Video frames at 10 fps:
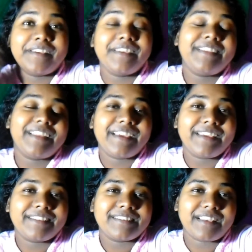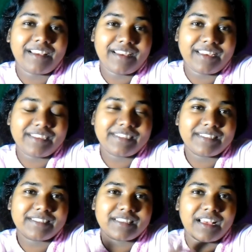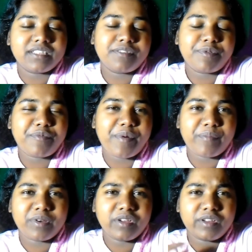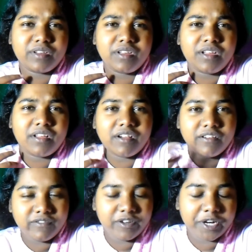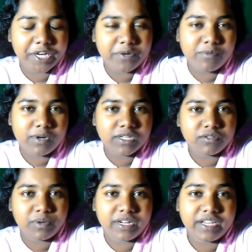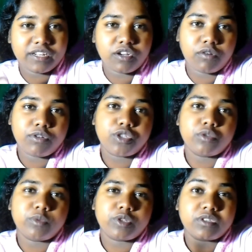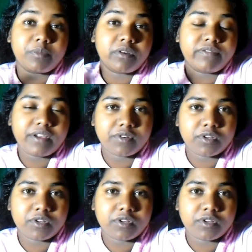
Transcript: Good night, guys. Last time I remember vlogging was when I had now reached home, which was about 5